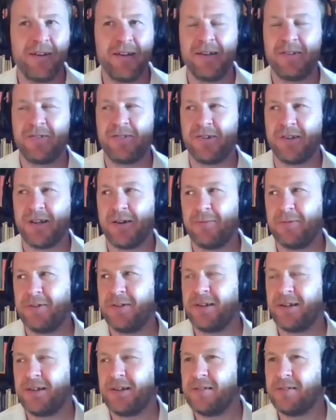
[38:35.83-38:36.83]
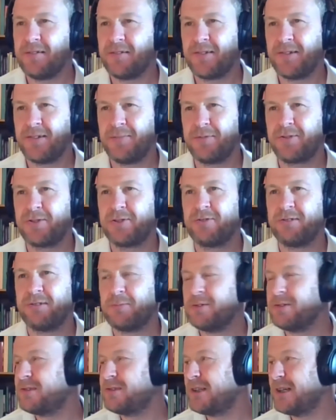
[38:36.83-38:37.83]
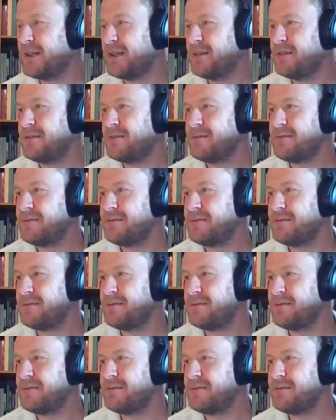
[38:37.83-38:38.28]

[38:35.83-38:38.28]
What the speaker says: he'd do that, wouldn't he? I'm sure he would, yeah.